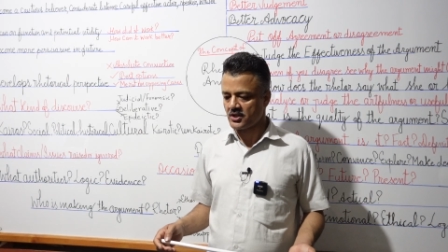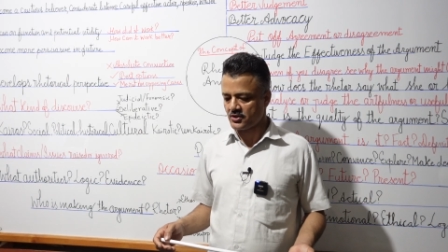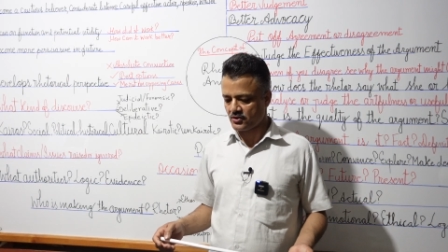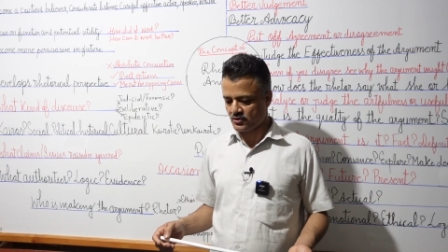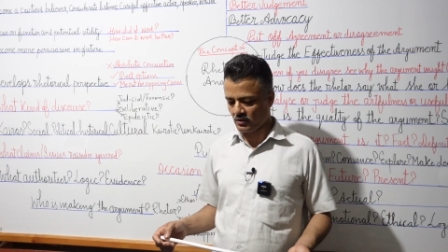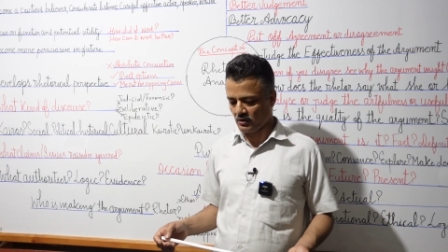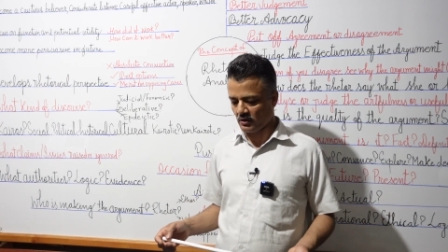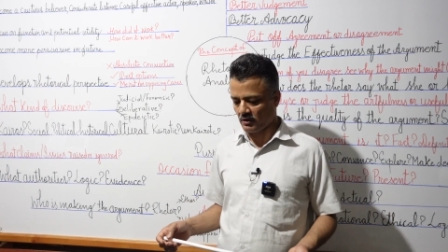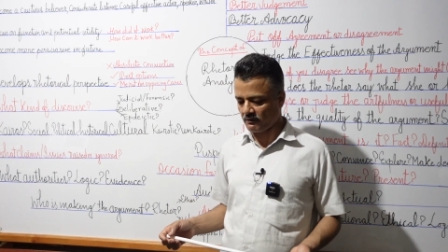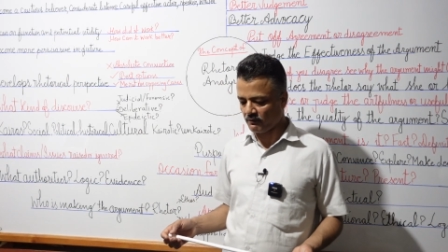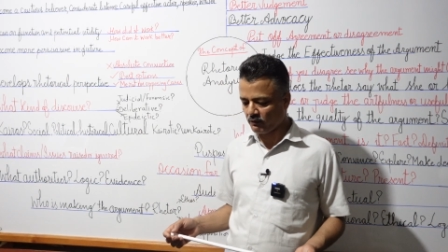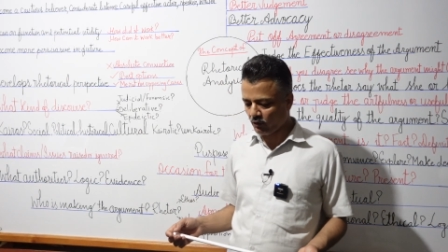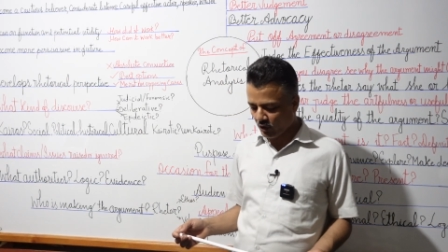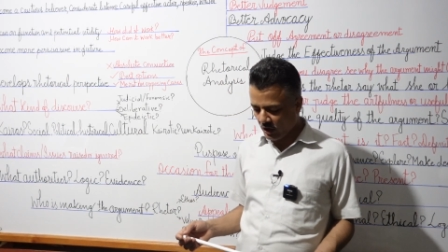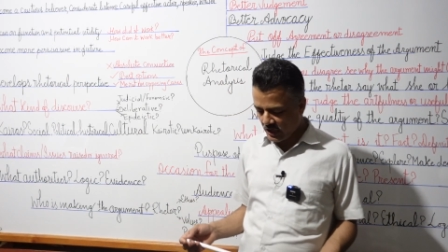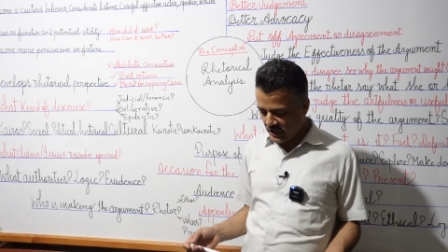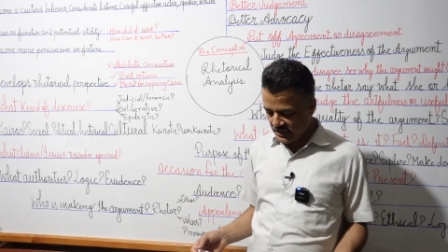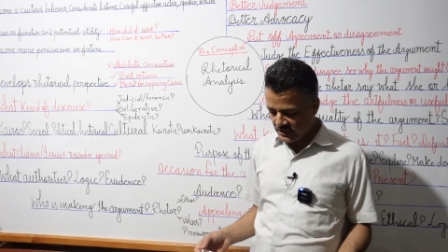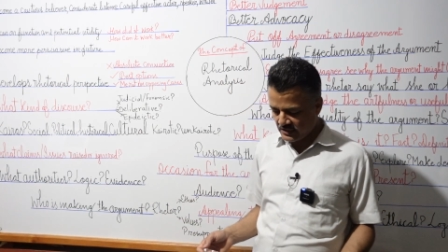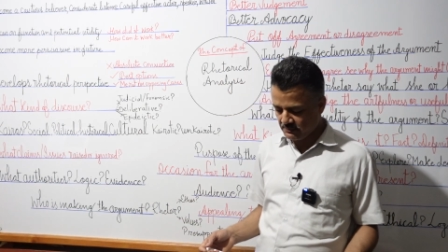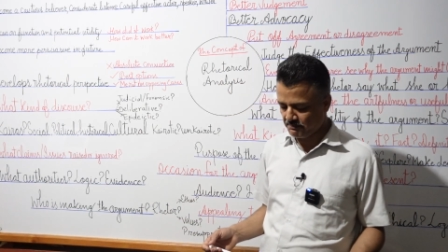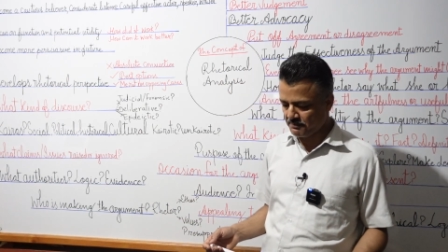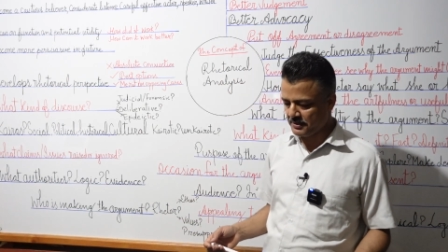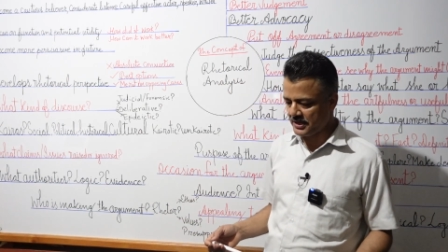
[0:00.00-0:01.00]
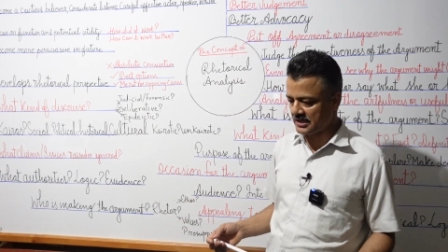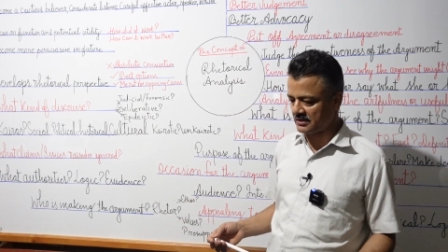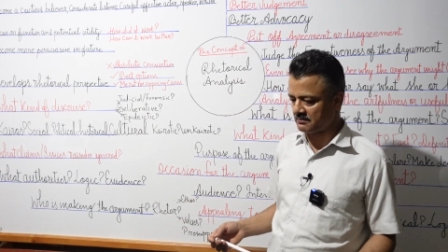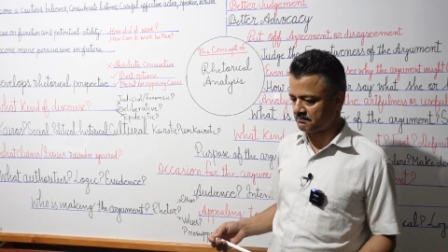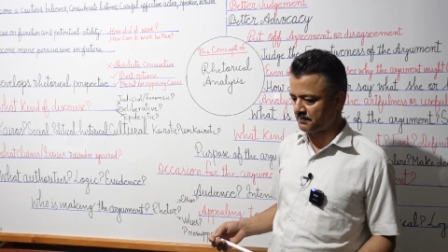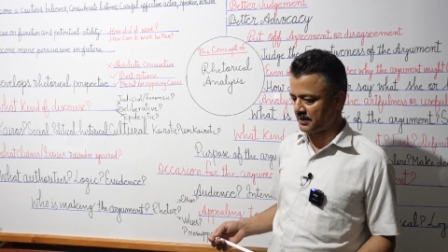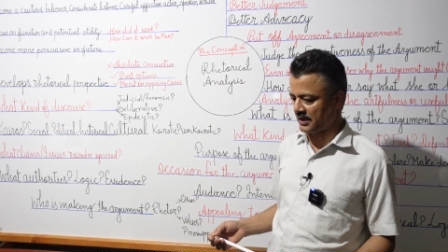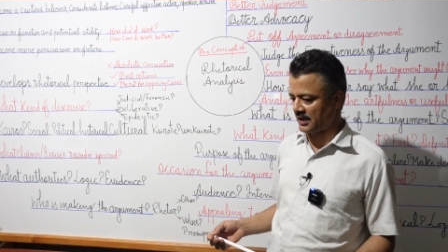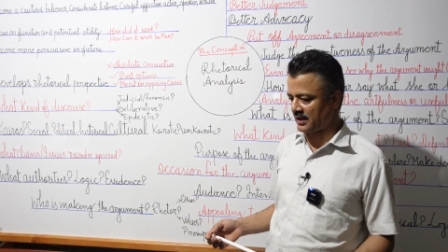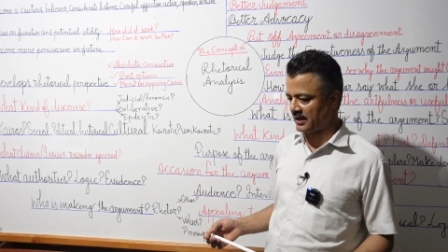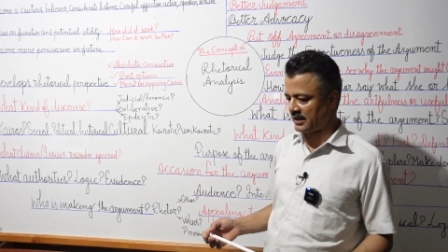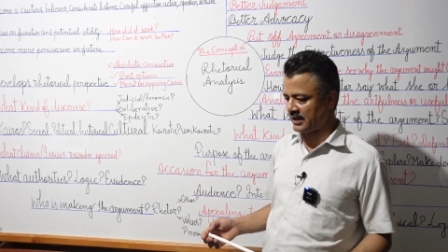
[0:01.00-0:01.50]
to avoid being
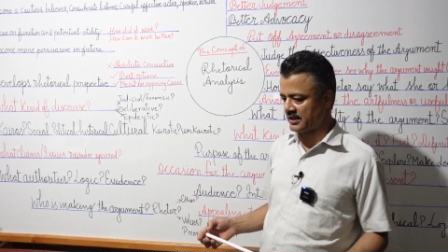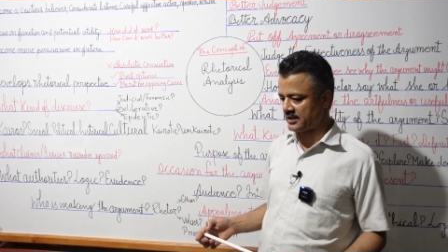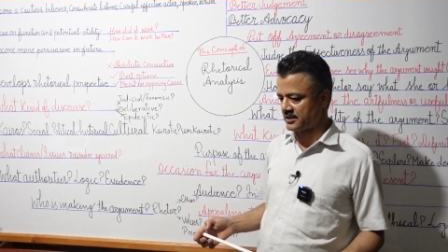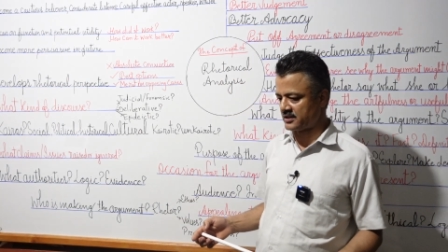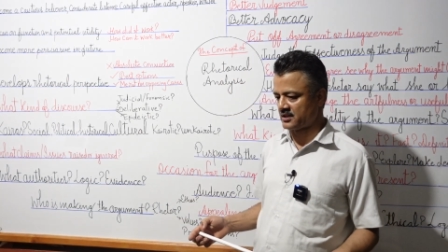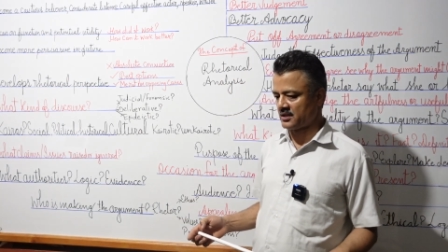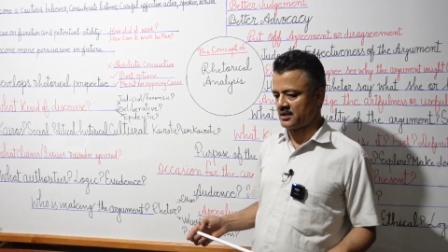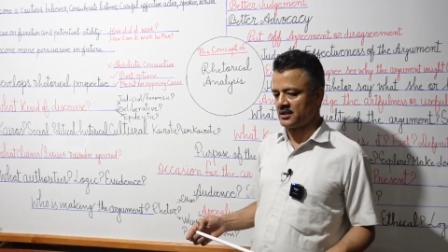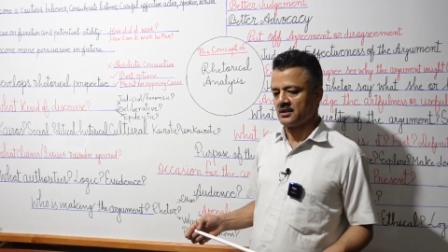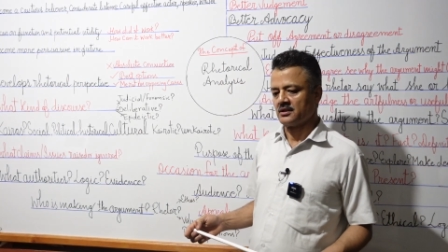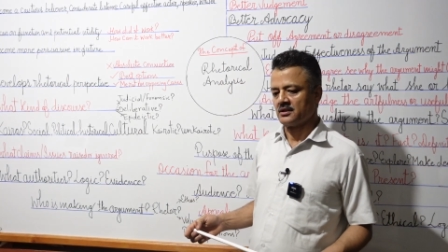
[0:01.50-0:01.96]
pregnant,